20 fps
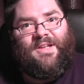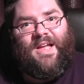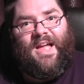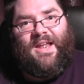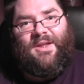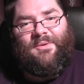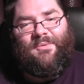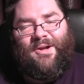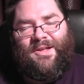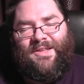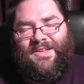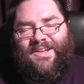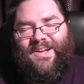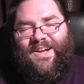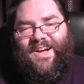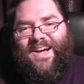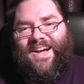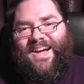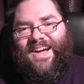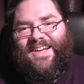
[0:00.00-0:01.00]
Anyway,
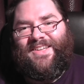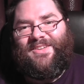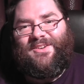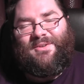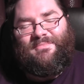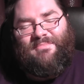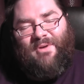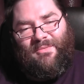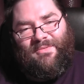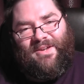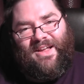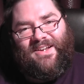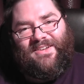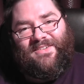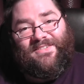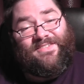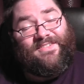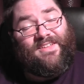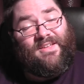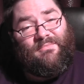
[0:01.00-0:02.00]
you can pop down
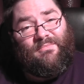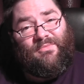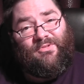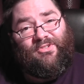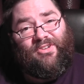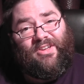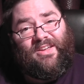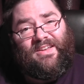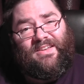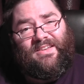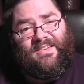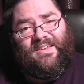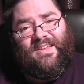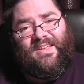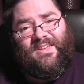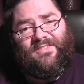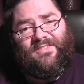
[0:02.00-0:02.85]
to Steam Machine near